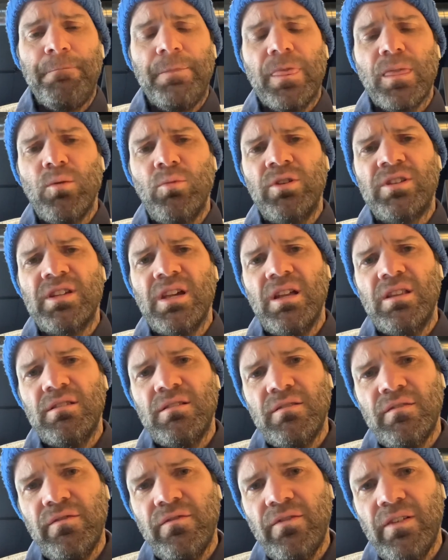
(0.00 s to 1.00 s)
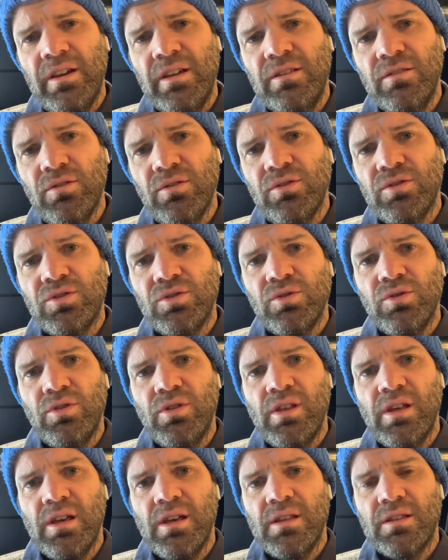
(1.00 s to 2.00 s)
We tend to find also
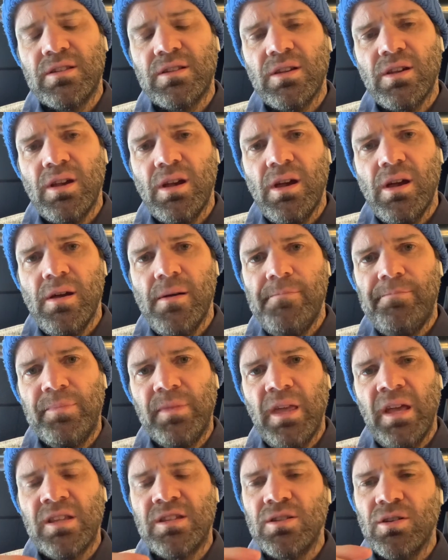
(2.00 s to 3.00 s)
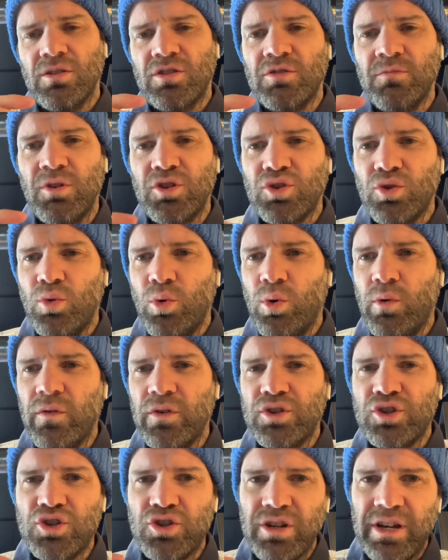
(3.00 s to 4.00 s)
that it's not so much
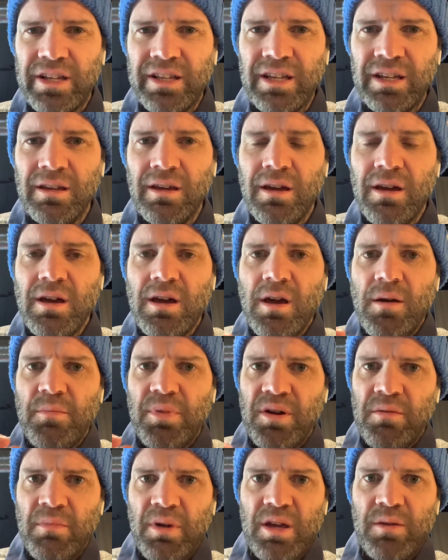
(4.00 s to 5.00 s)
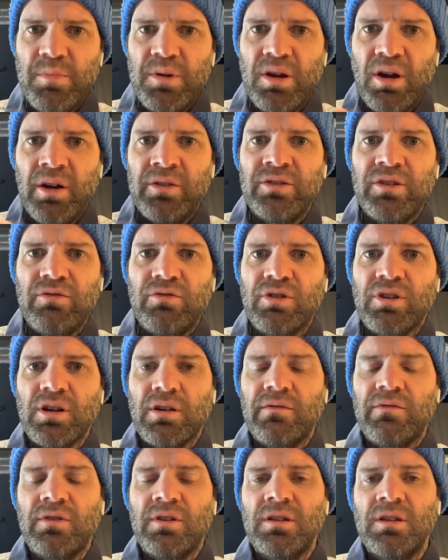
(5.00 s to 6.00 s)
overtraining, but it might be under
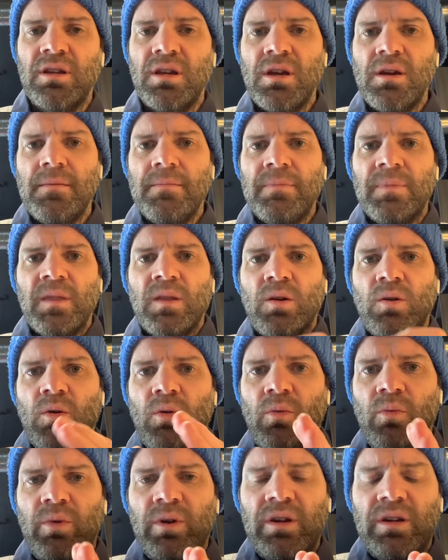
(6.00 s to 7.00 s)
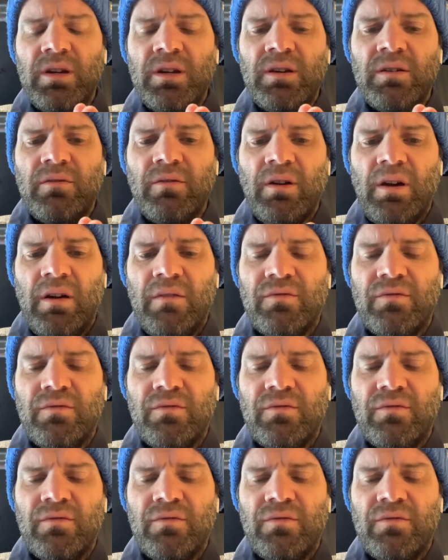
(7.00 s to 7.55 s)
recovering. We have